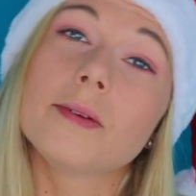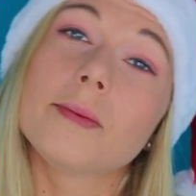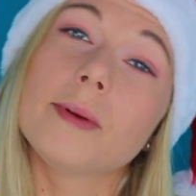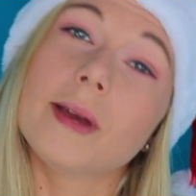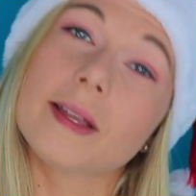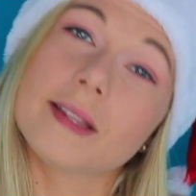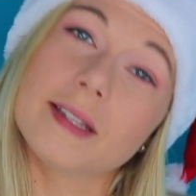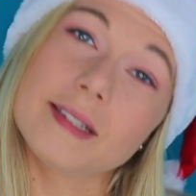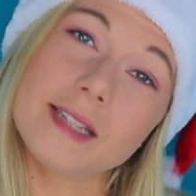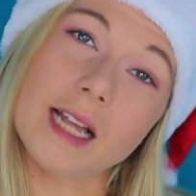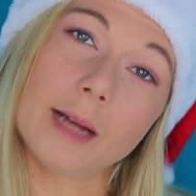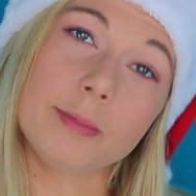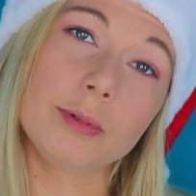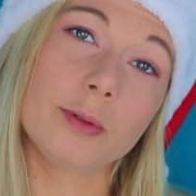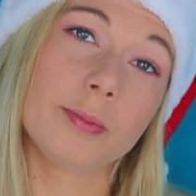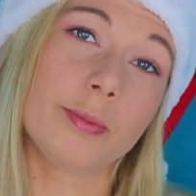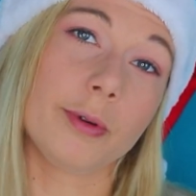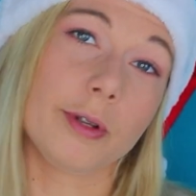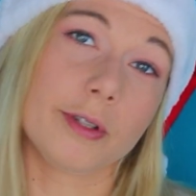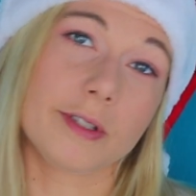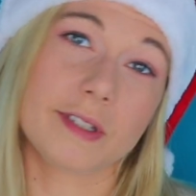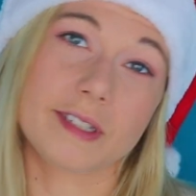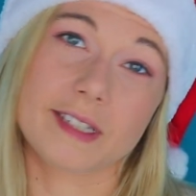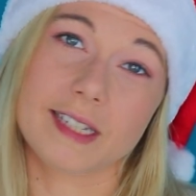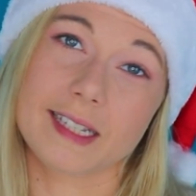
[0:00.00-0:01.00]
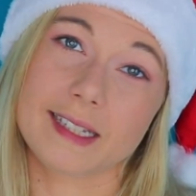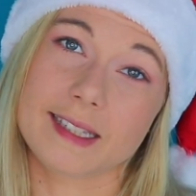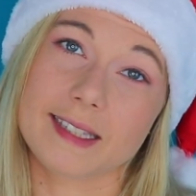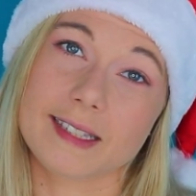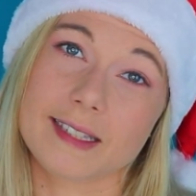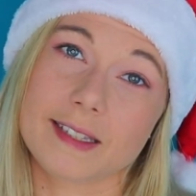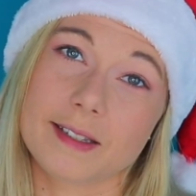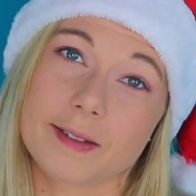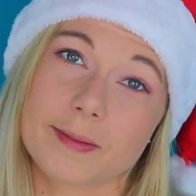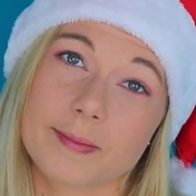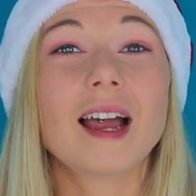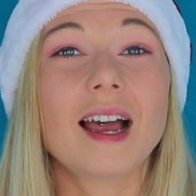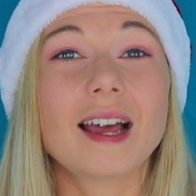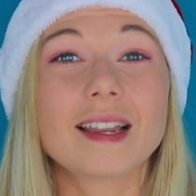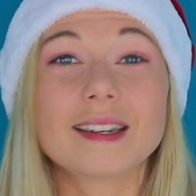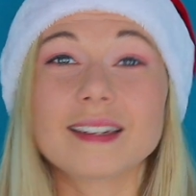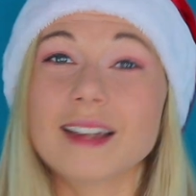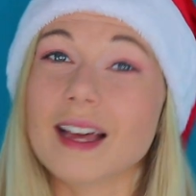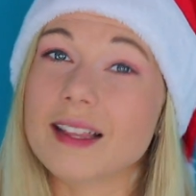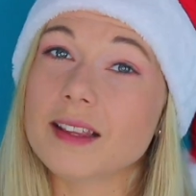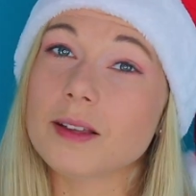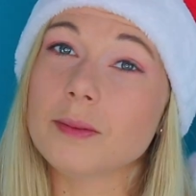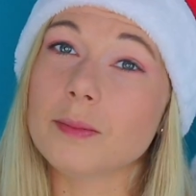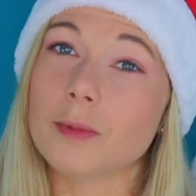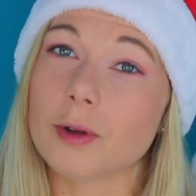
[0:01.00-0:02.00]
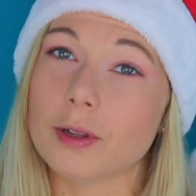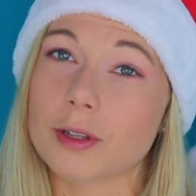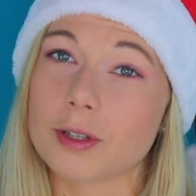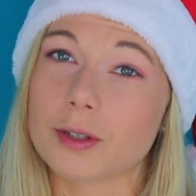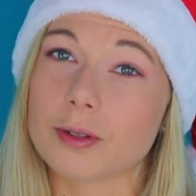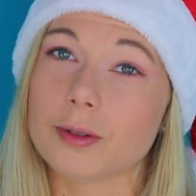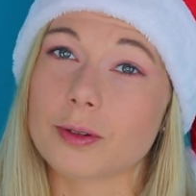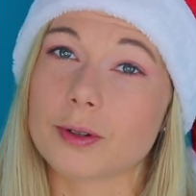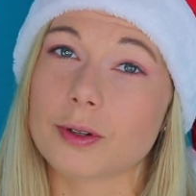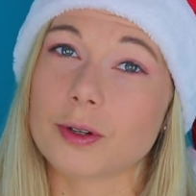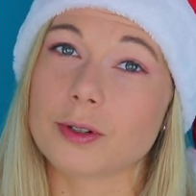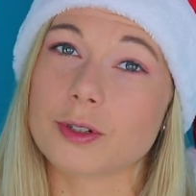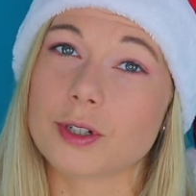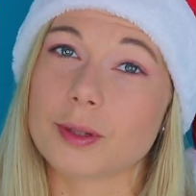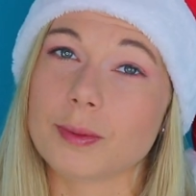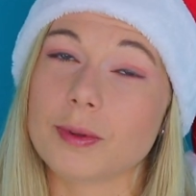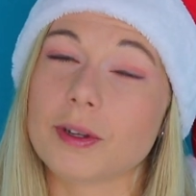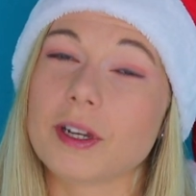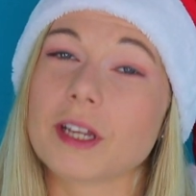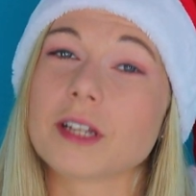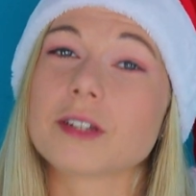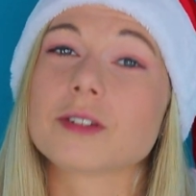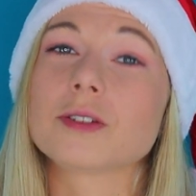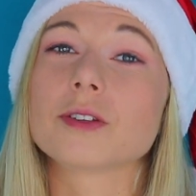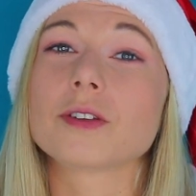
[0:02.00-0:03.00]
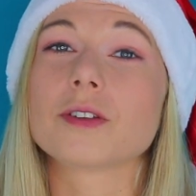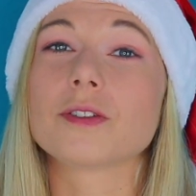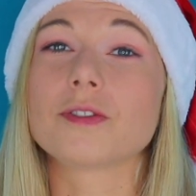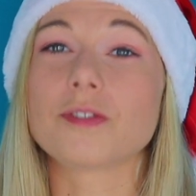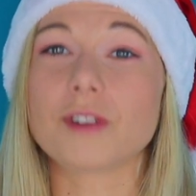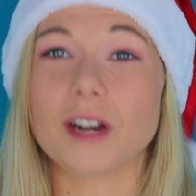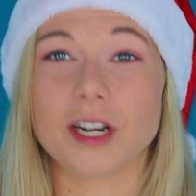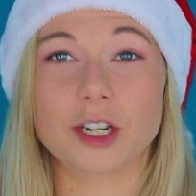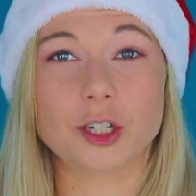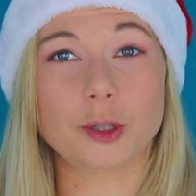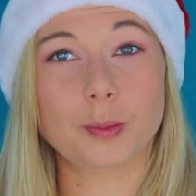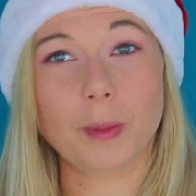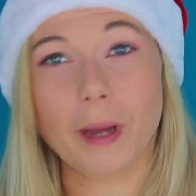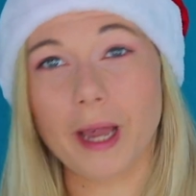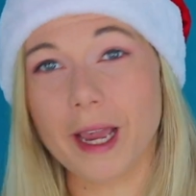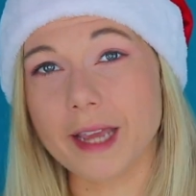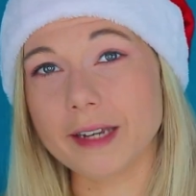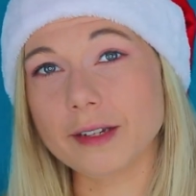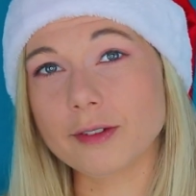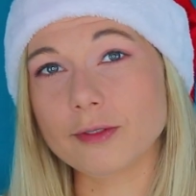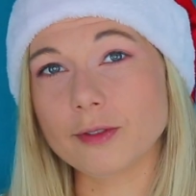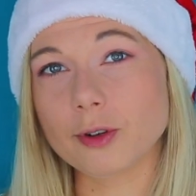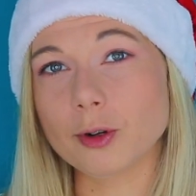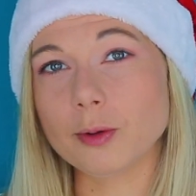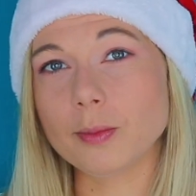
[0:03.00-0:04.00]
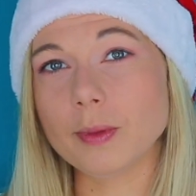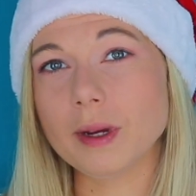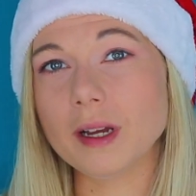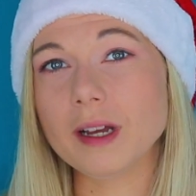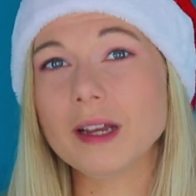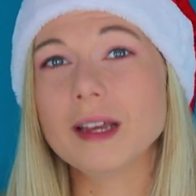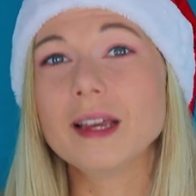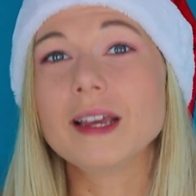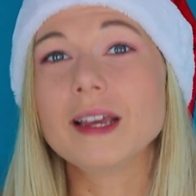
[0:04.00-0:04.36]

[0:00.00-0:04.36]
where the double bond sits. Another molecule contributing to the fresh pine aroma